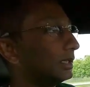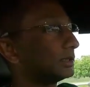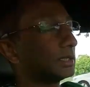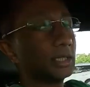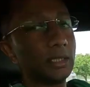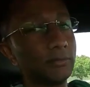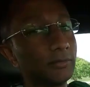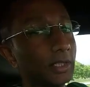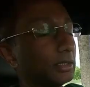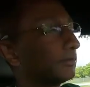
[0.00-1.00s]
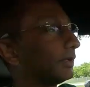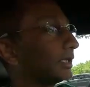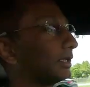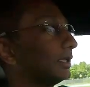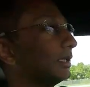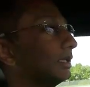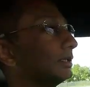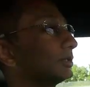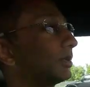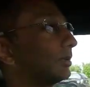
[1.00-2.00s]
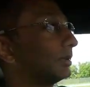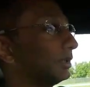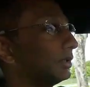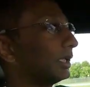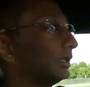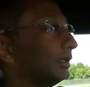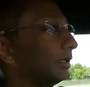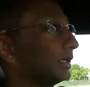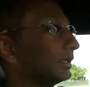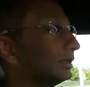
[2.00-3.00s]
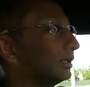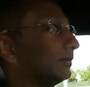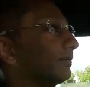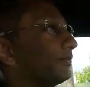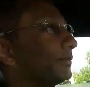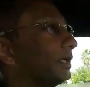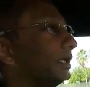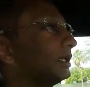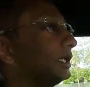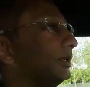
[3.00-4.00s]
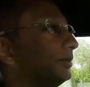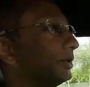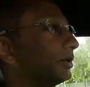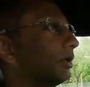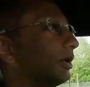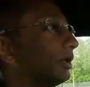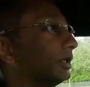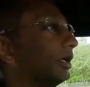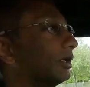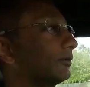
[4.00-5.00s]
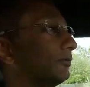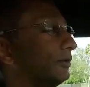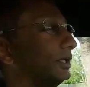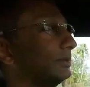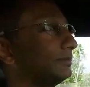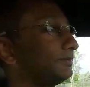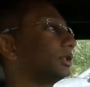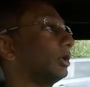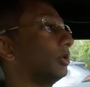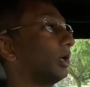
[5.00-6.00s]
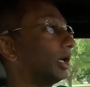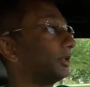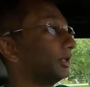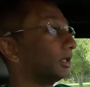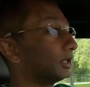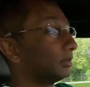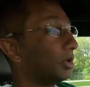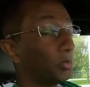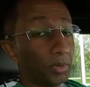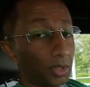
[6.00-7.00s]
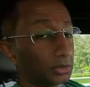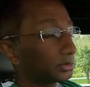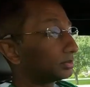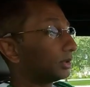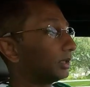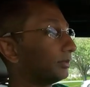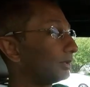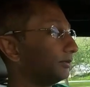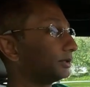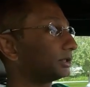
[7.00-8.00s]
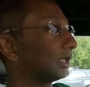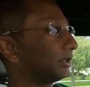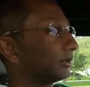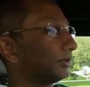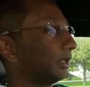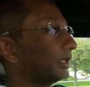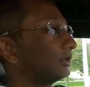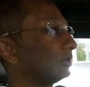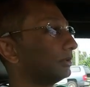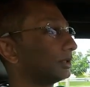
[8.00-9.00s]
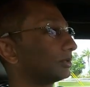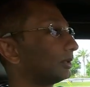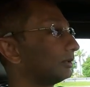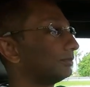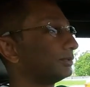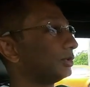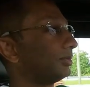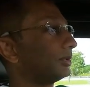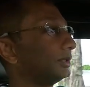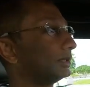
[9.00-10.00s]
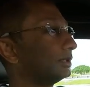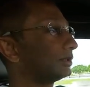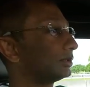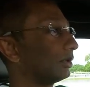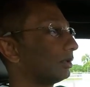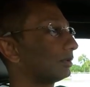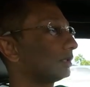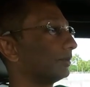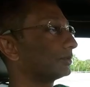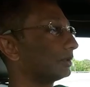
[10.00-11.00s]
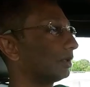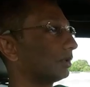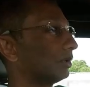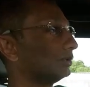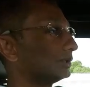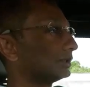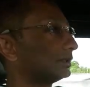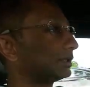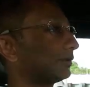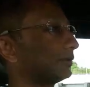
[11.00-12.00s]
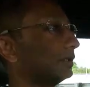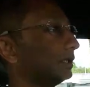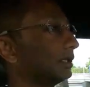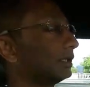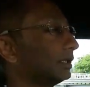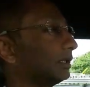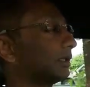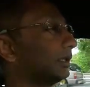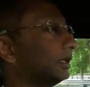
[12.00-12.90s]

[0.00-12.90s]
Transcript: solidified the fact that, this is probably a good idea to get done. Keep your car gunk free. So on the Mopars, on the previous channel, the 392 and this one, super easy to install. Comes with all the hoses and stuff you need, the kit.